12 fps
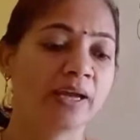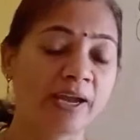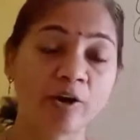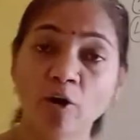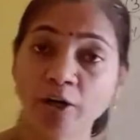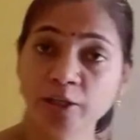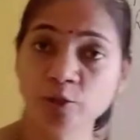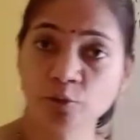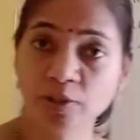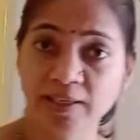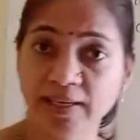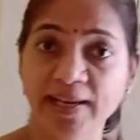according to
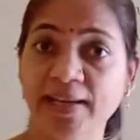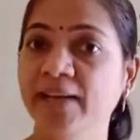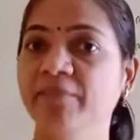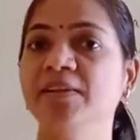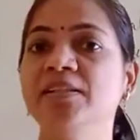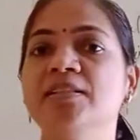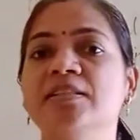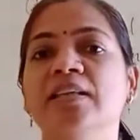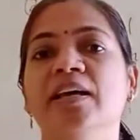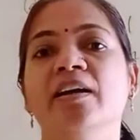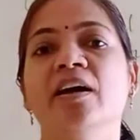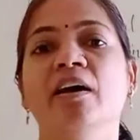the grade levels,
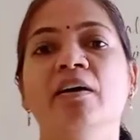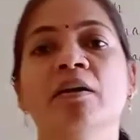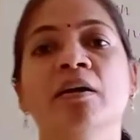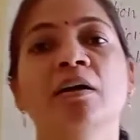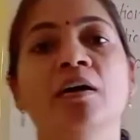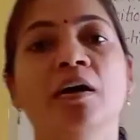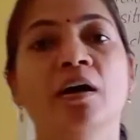there are